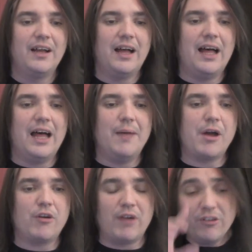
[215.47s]

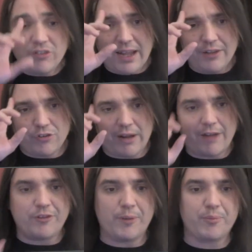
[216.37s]
Russia has
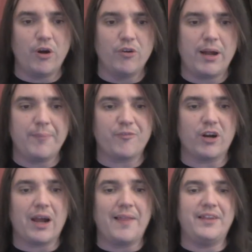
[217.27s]
drafted a program for
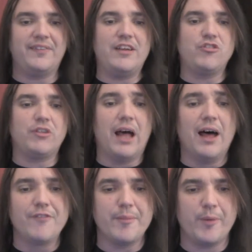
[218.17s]
colonization
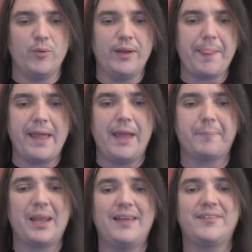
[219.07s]
of the moon
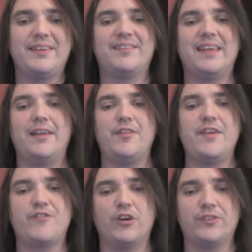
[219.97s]
and plans to send
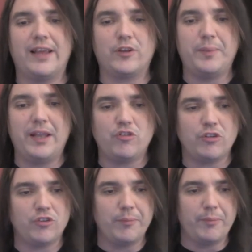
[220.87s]
the first
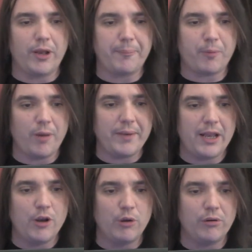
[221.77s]
expeditions to build a
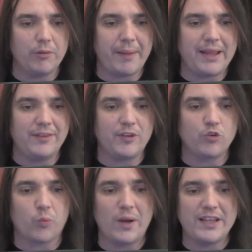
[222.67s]
permanent lunar base in
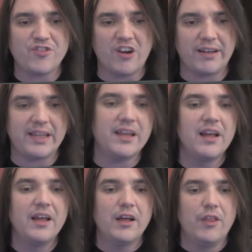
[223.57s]
2030.
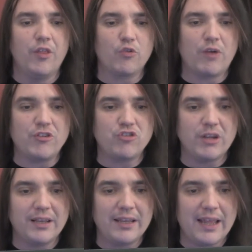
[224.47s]
The
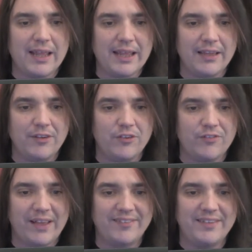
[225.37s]
Russian
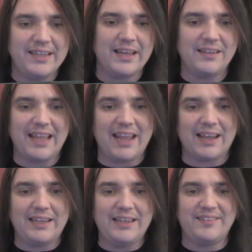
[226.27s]
Izvestia
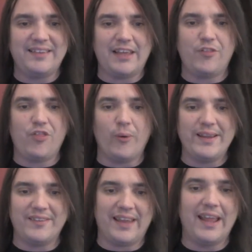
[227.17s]
Daily said
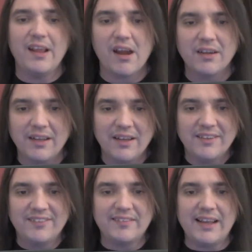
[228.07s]
Thursday,
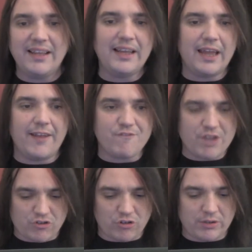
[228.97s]
citing an
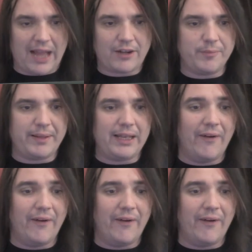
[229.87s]
official document.